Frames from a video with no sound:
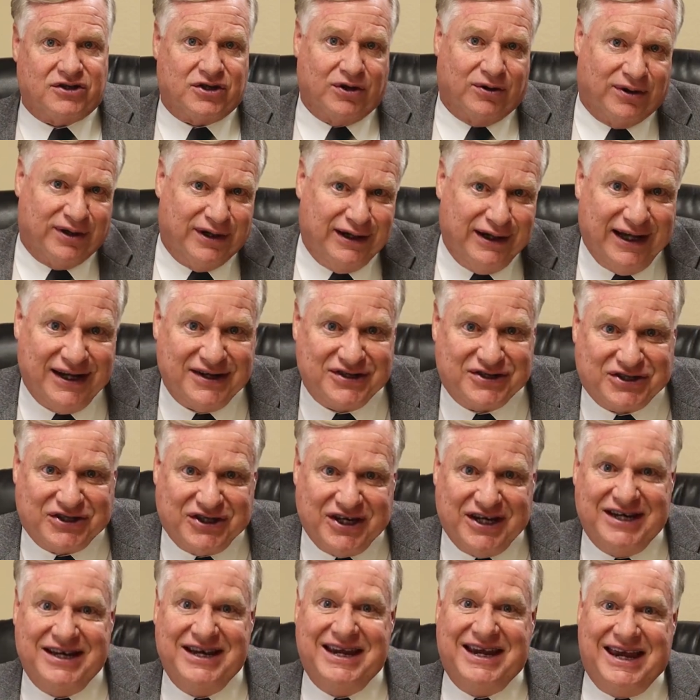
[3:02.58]
So
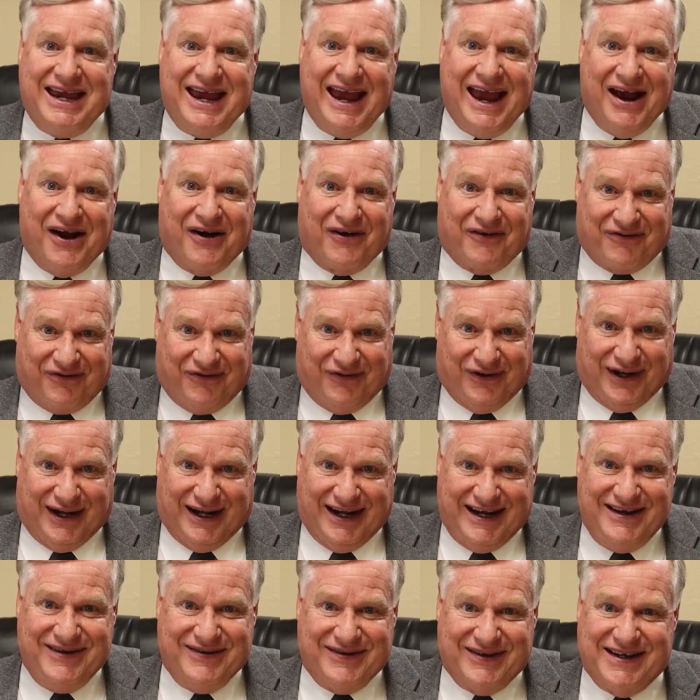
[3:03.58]
listen
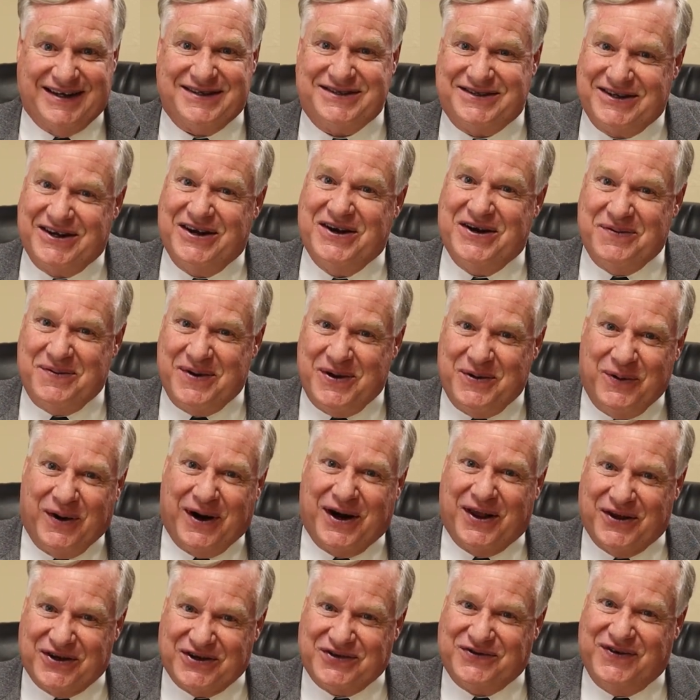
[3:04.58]
carefully. This is going to be
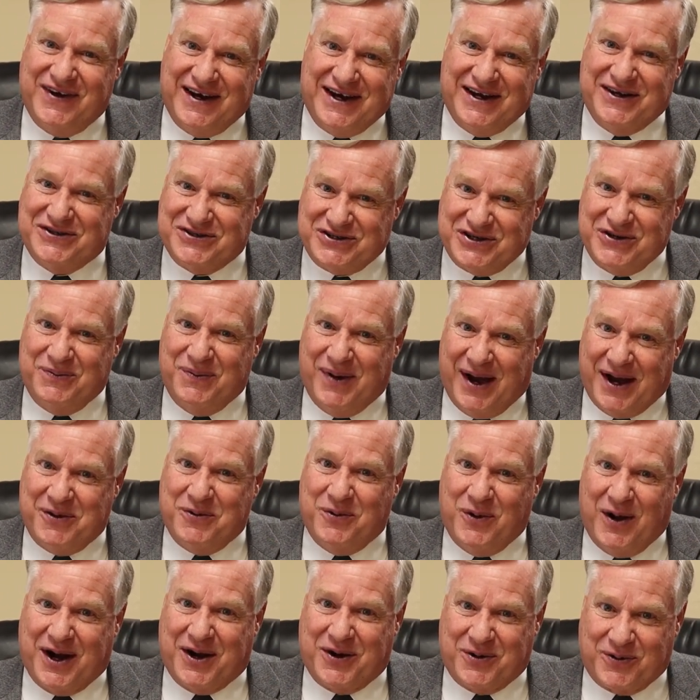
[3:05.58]
one of those videos you might
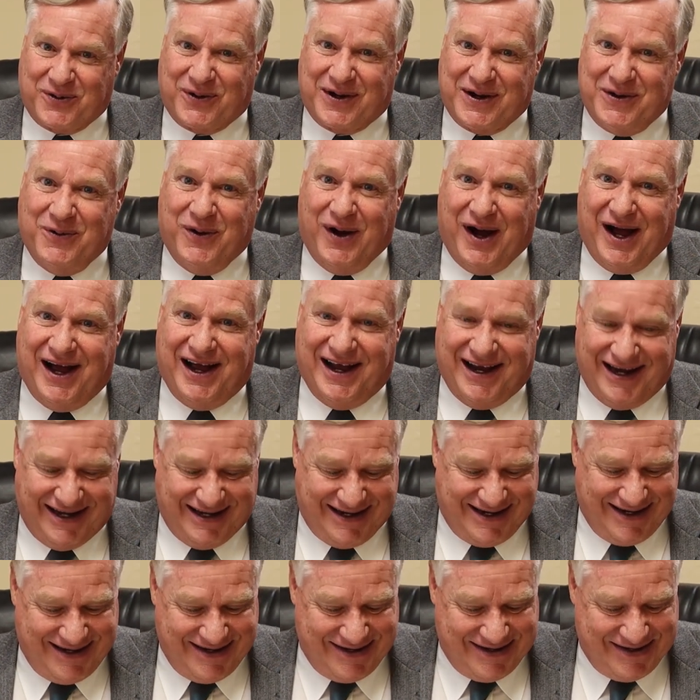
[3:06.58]
want to
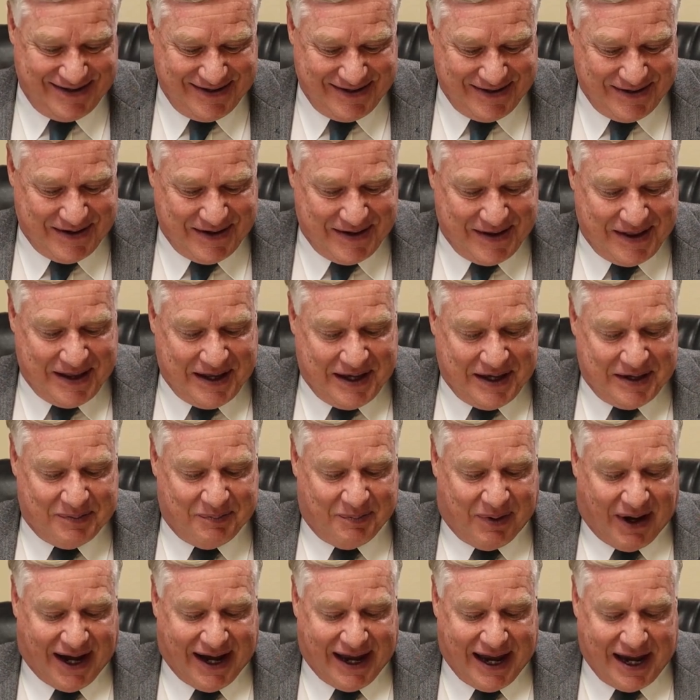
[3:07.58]
rewind.
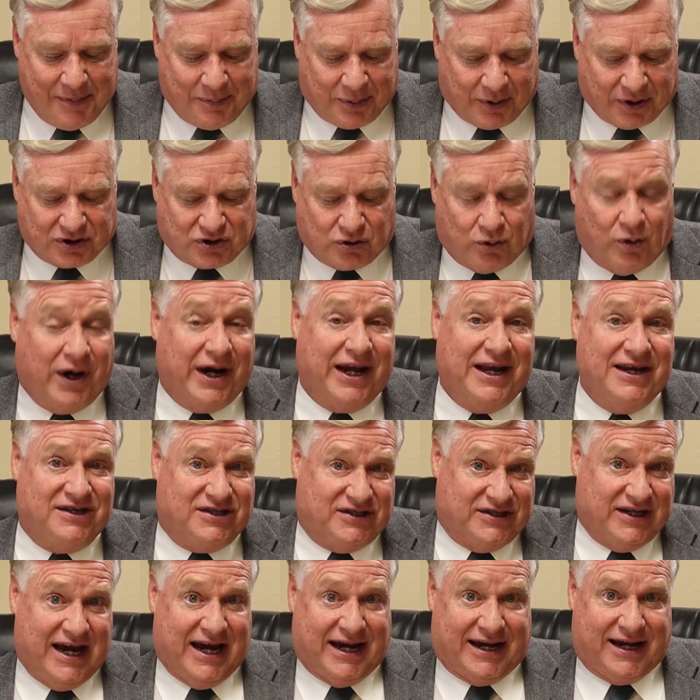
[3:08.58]
By April
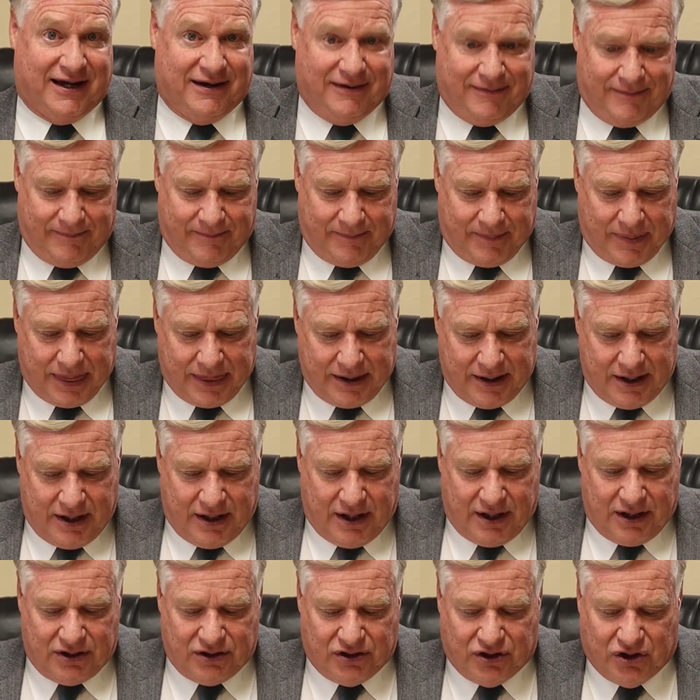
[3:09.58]
22nd,
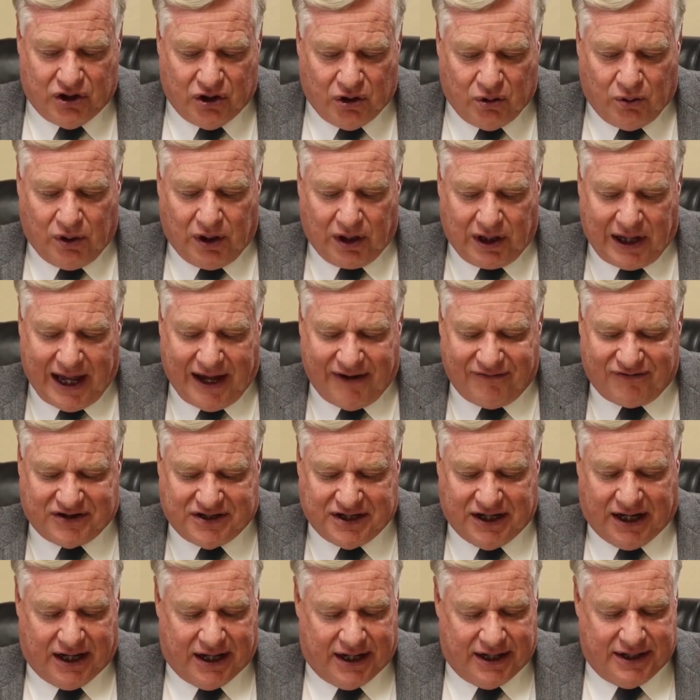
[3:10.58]
you will have
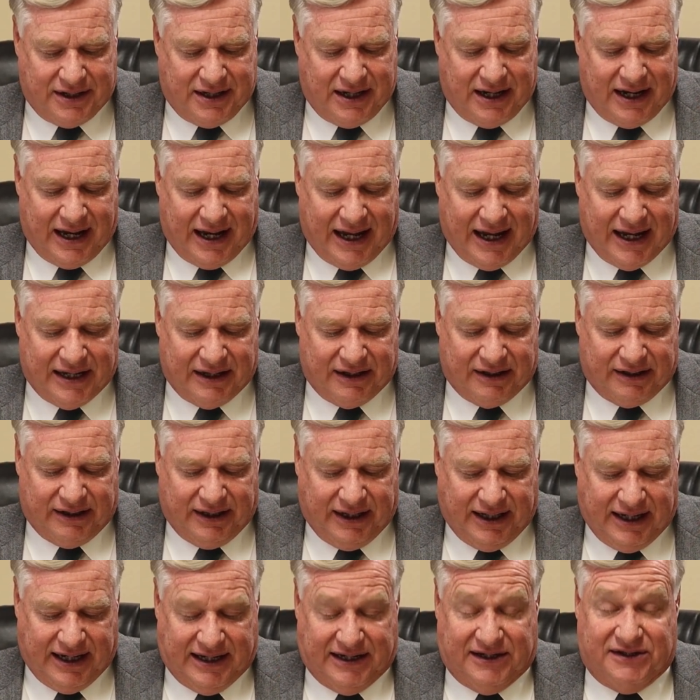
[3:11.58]
done at
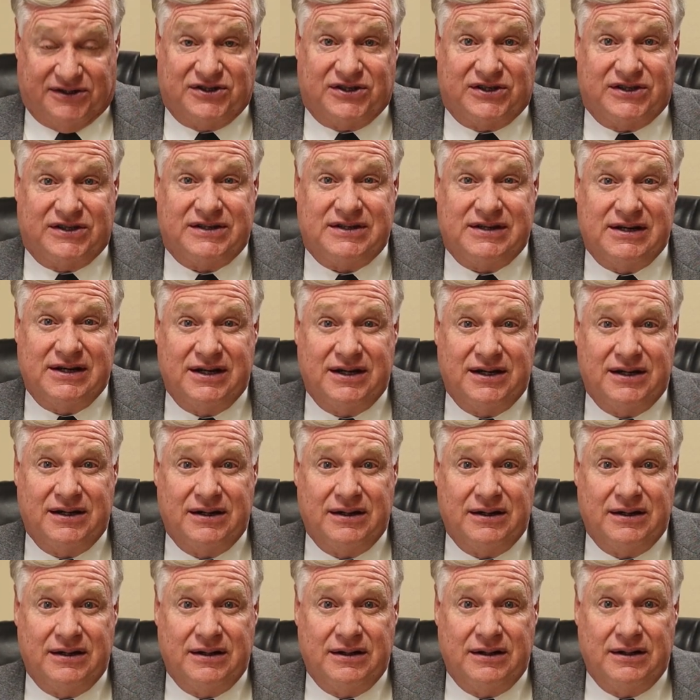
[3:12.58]
least
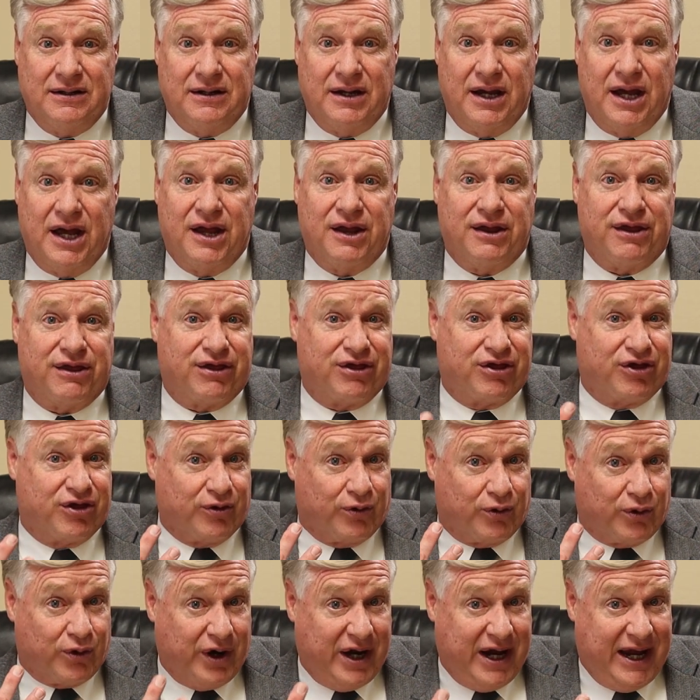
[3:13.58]

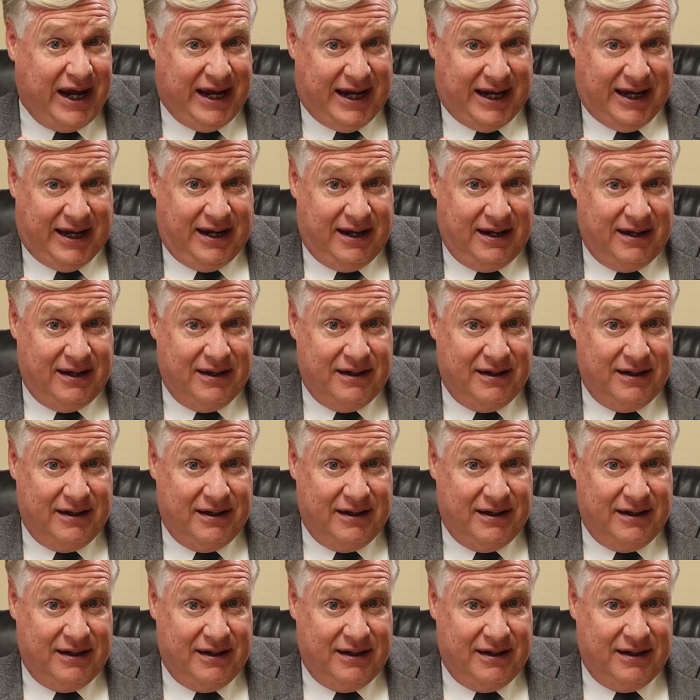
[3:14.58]
three